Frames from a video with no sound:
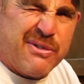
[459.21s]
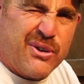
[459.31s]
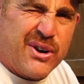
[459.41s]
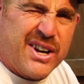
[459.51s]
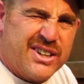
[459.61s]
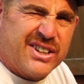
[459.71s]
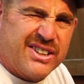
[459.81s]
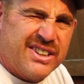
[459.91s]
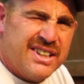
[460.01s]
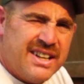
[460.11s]
400.
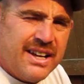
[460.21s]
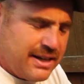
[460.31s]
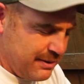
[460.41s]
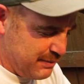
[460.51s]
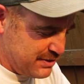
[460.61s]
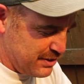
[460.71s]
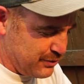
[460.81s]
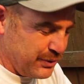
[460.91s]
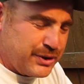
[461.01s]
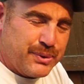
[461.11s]
This is a
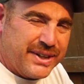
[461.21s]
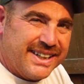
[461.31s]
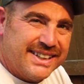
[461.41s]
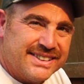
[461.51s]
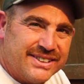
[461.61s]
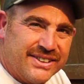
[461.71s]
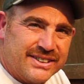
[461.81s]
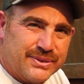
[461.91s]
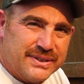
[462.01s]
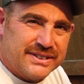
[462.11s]
320, so
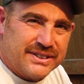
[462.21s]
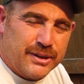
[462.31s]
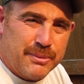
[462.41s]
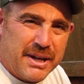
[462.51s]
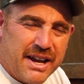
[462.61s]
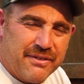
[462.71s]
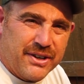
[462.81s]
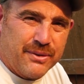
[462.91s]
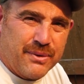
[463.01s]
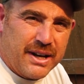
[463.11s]
this one's a little bit
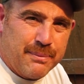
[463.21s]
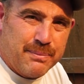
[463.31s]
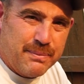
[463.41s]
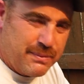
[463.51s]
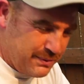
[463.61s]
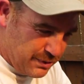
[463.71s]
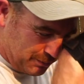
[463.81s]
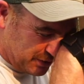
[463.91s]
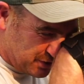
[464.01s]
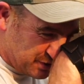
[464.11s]
heavier than what I'm
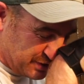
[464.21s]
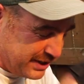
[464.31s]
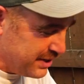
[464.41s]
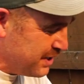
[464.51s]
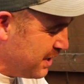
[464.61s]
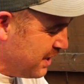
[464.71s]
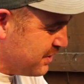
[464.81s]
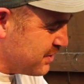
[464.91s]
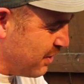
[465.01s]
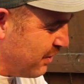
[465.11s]
normally shooting.
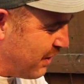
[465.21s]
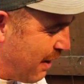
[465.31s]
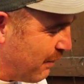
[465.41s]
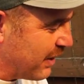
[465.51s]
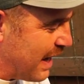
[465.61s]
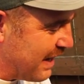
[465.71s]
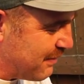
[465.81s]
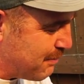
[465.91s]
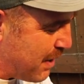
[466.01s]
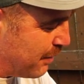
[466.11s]
So I would have got
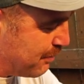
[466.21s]
even better